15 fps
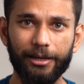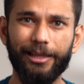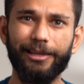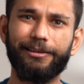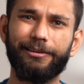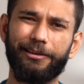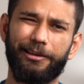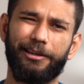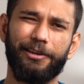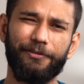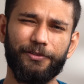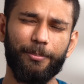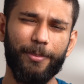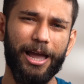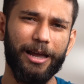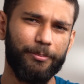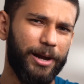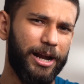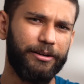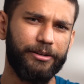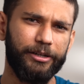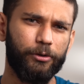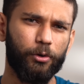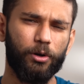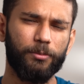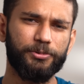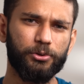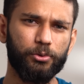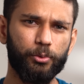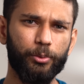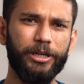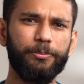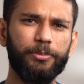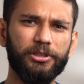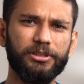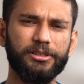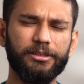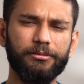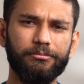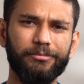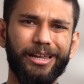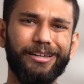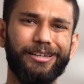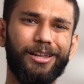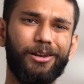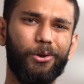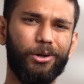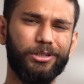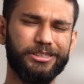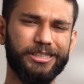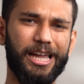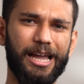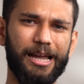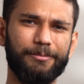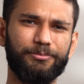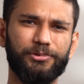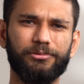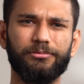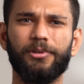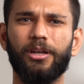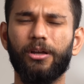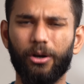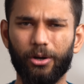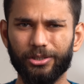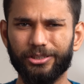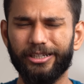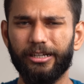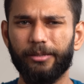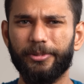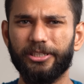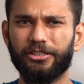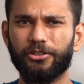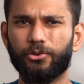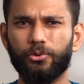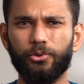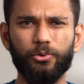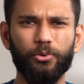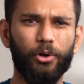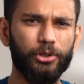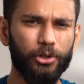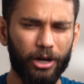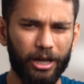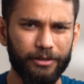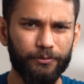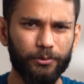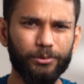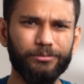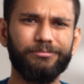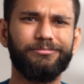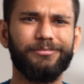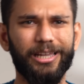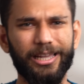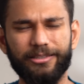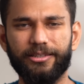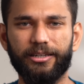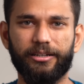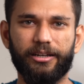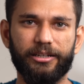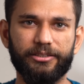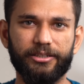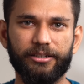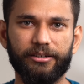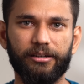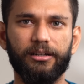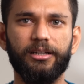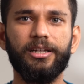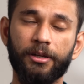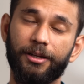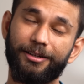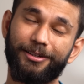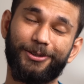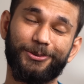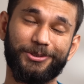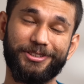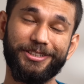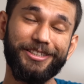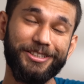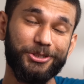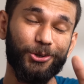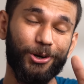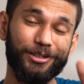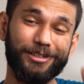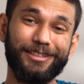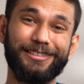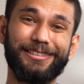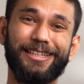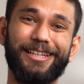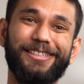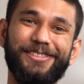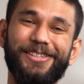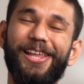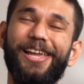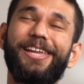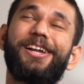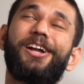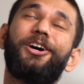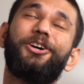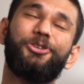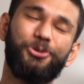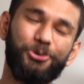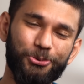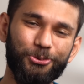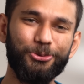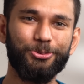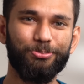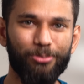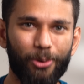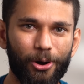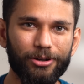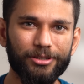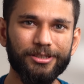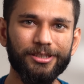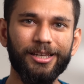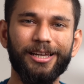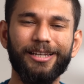Like if the Mac battery drops to 20%, it can launch apps or send a message to you on your iPhone, etc, etc. Now Siri shortcuts is like a huge box.